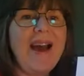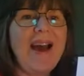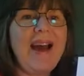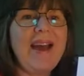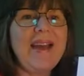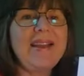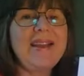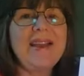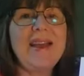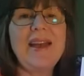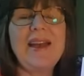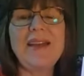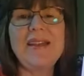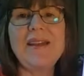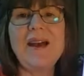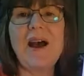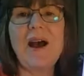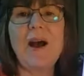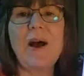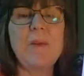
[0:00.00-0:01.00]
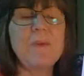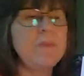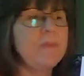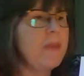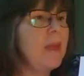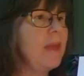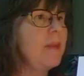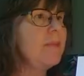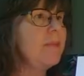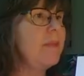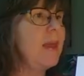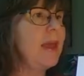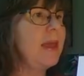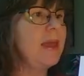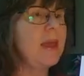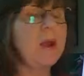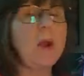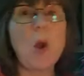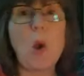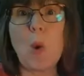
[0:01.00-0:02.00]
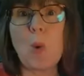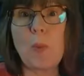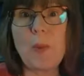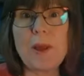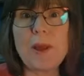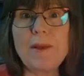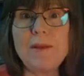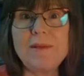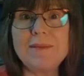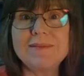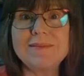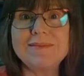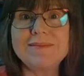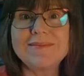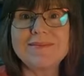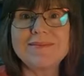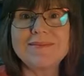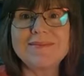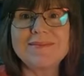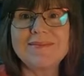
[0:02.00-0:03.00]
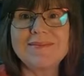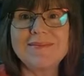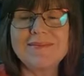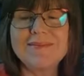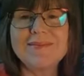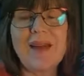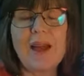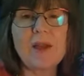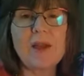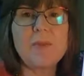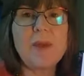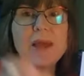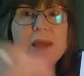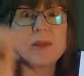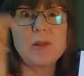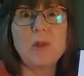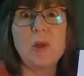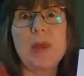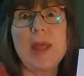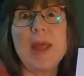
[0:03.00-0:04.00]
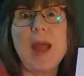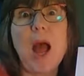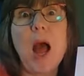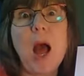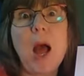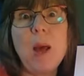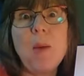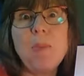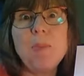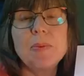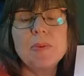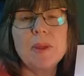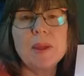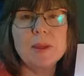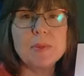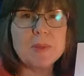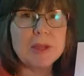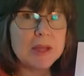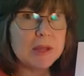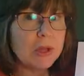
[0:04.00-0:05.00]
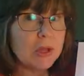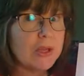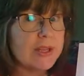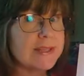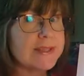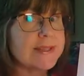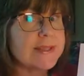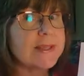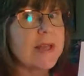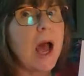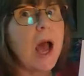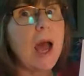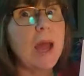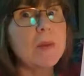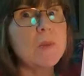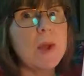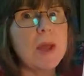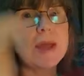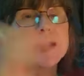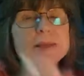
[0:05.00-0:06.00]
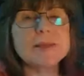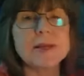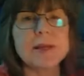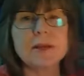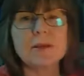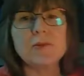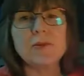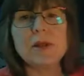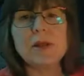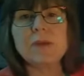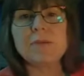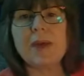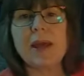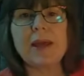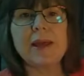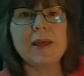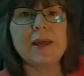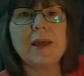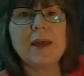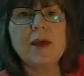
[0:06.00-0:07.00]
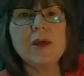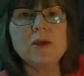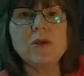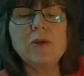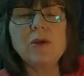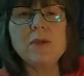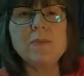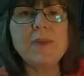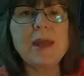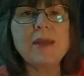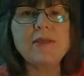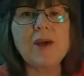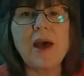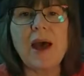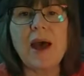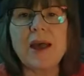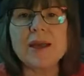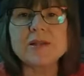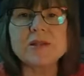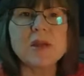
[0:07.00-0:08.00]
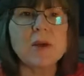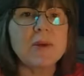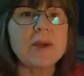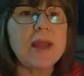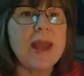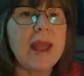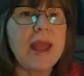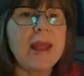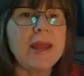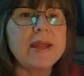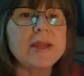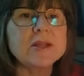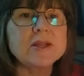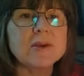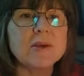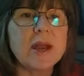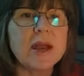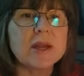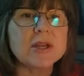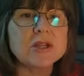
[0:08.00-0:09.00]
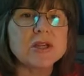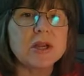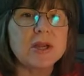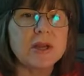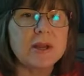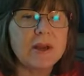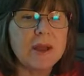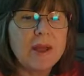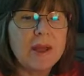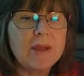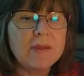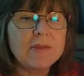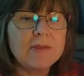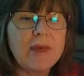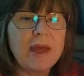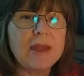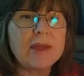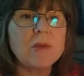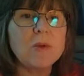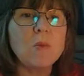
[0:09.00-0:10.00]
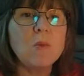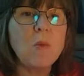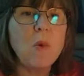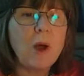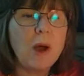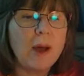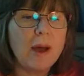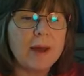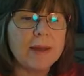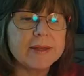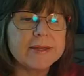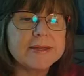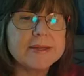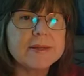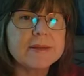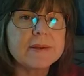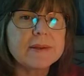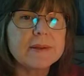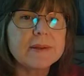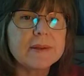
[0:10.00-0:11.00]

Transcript: I can um, make it open. I could make it looking up. I can make it looking sideways. I could really make, you can make the eyes go in any direction that you want.